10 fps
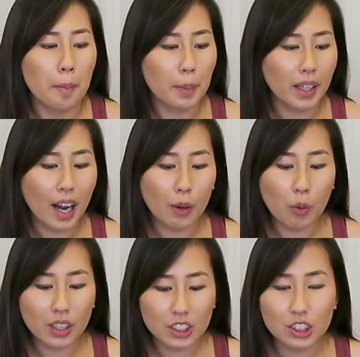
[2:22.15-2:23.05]
But I
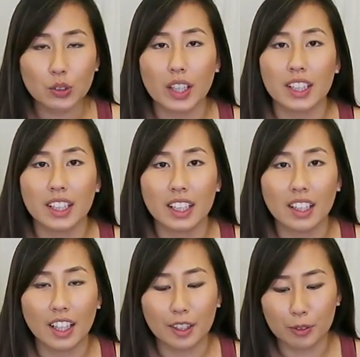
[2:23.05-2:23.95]
want to try the
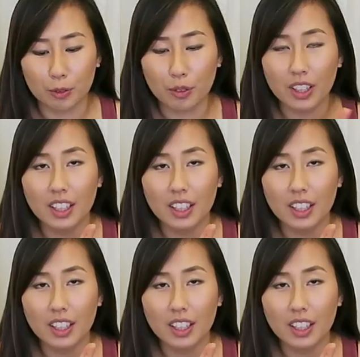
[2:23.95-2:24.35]
what